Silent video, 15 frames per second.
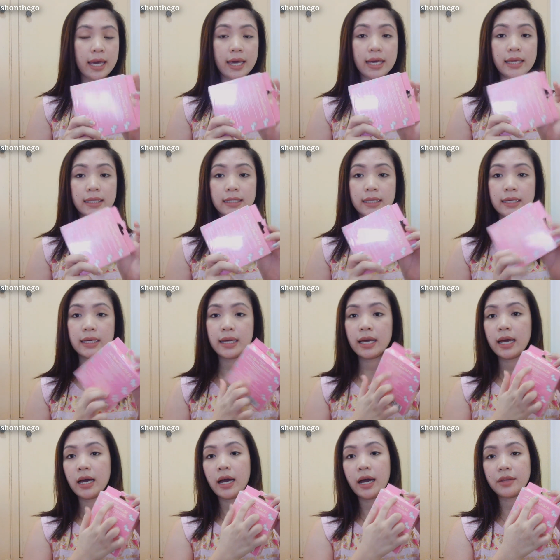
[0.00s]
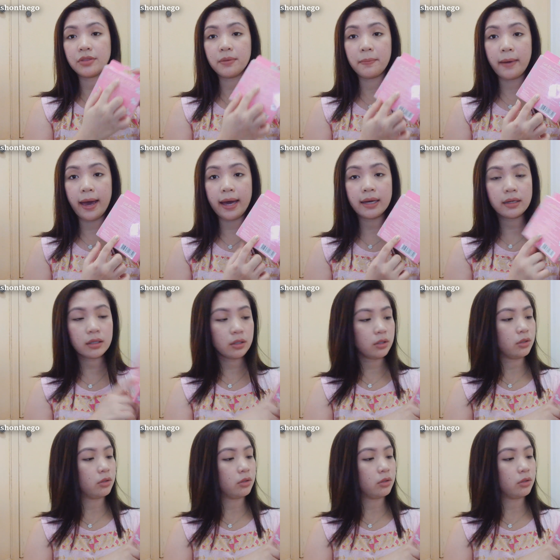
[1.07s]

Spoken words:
And at the back,